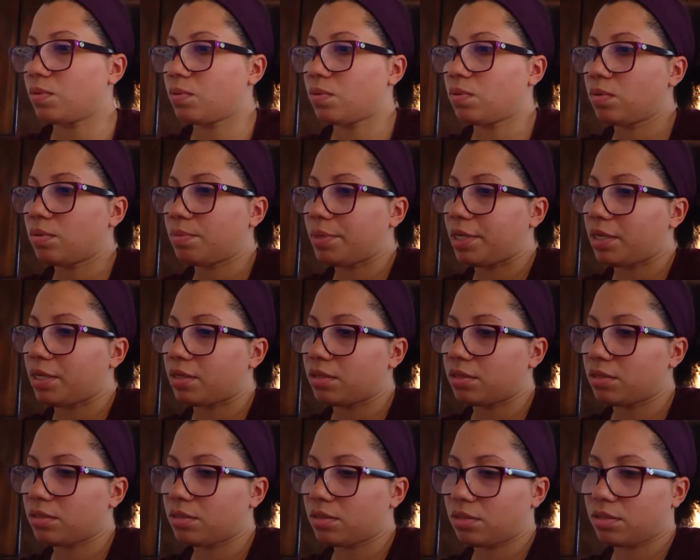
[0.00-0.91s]
Cool
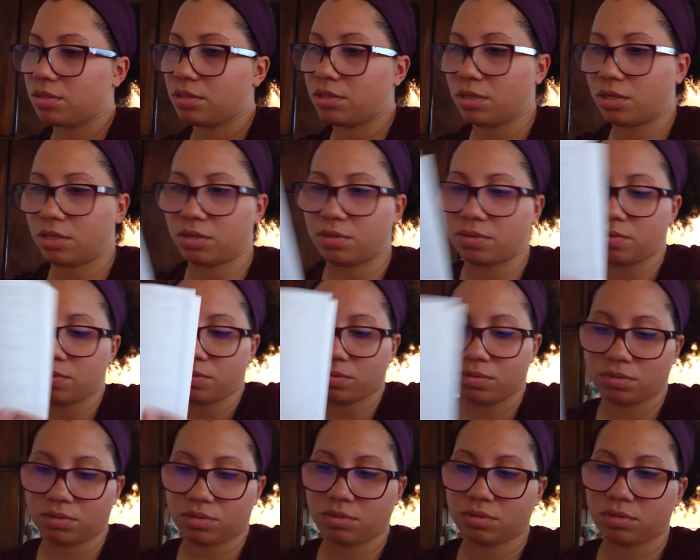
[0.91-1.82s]
beans. So
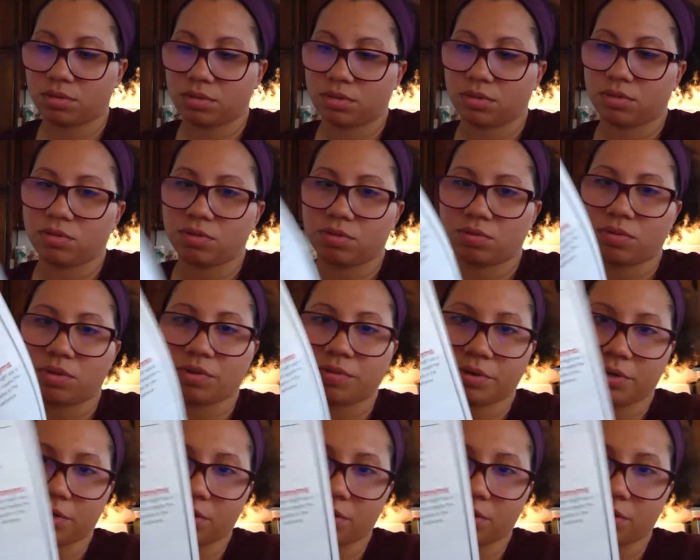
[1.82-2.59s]
we were